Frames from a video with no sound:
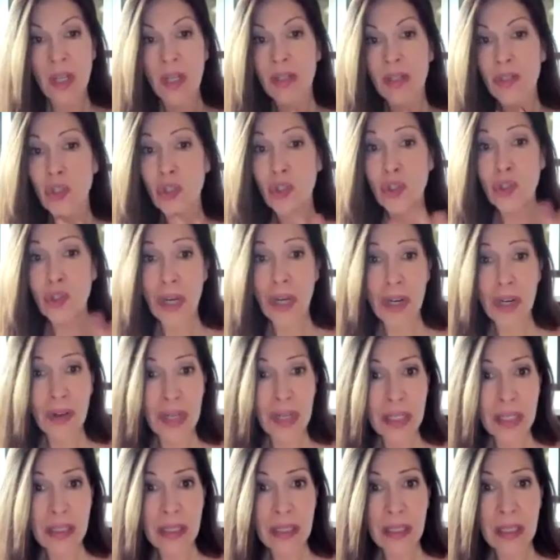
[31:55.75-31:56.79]
Share
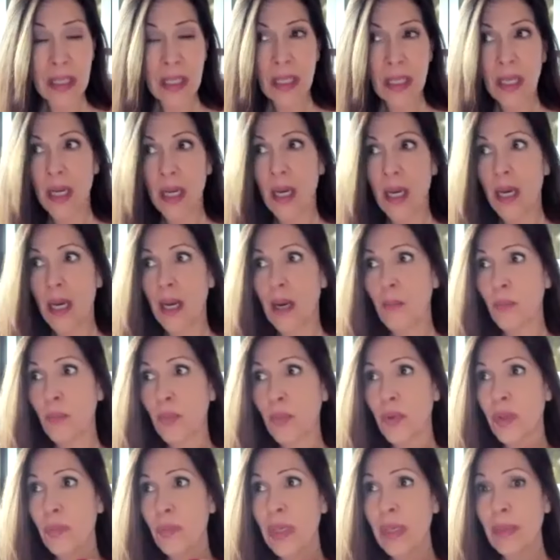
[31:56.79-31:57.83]
it um,
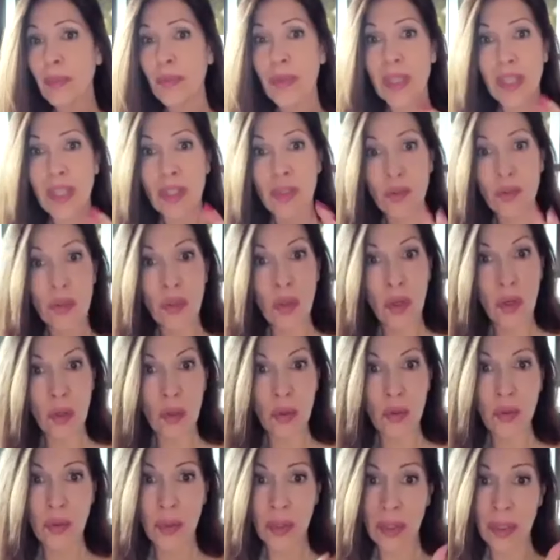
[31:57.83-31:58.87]
with people that you
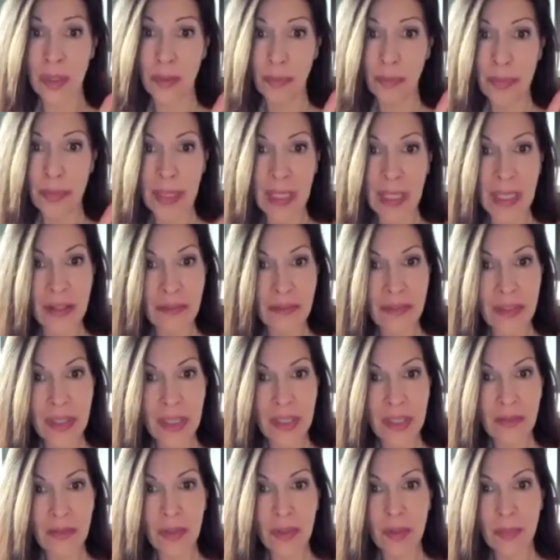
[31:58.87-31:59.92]
know can
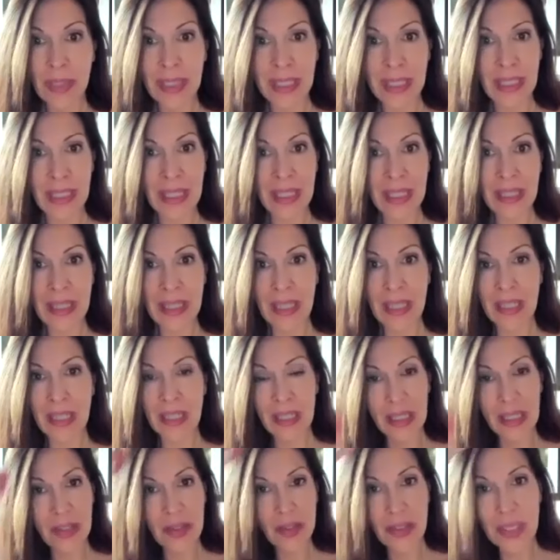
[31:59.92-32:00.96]
benefit from getting that
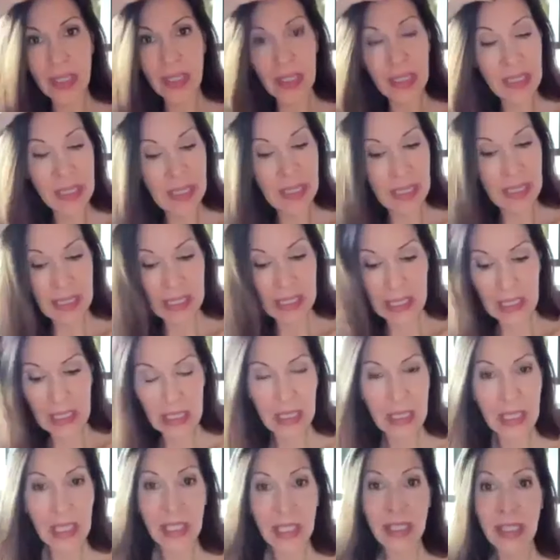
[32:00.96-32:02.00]
clearing, getting that
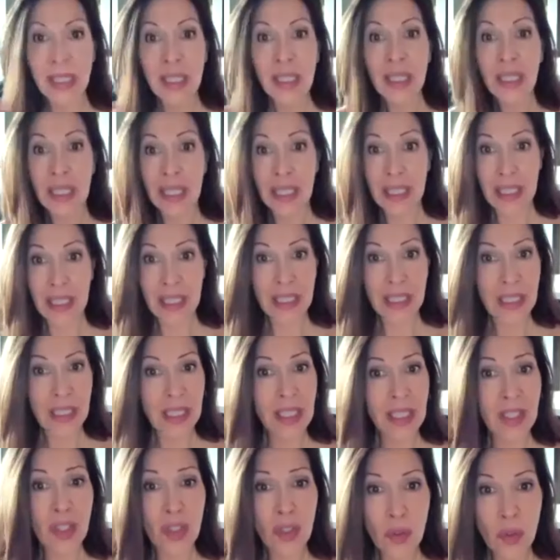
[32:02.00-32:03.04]
healing. It is
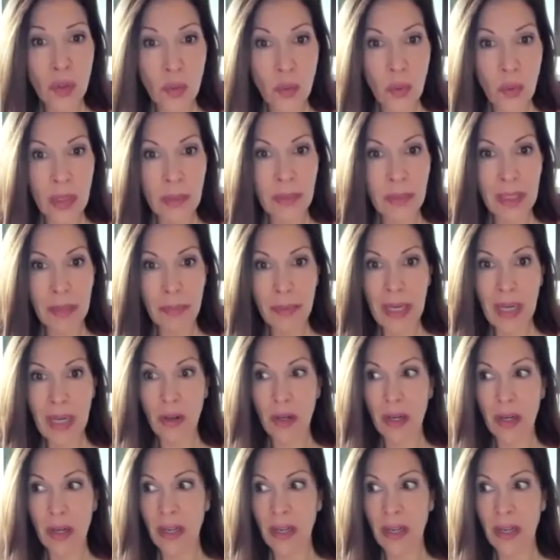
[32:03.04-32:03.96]
extremely powerful.